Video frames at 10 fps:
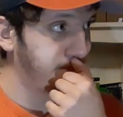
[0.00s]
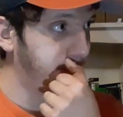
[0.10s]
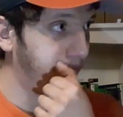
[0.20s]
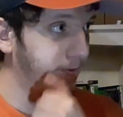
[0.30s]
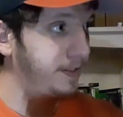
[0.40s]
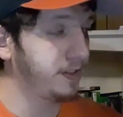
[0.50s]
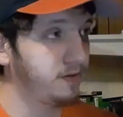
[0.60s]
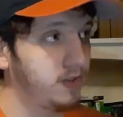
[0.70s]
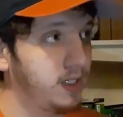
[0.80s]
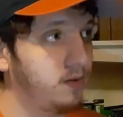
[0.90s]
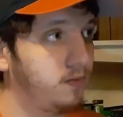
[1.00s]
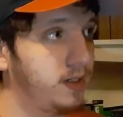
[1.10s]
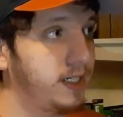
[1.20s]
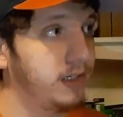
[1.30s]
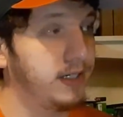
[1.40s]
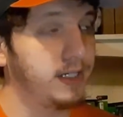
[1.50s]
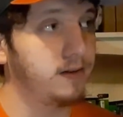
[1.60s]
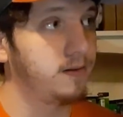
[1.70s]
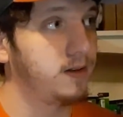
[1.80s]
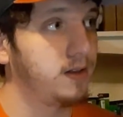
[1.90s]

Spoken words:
but I'm pretty sure it was only a 1 year deal.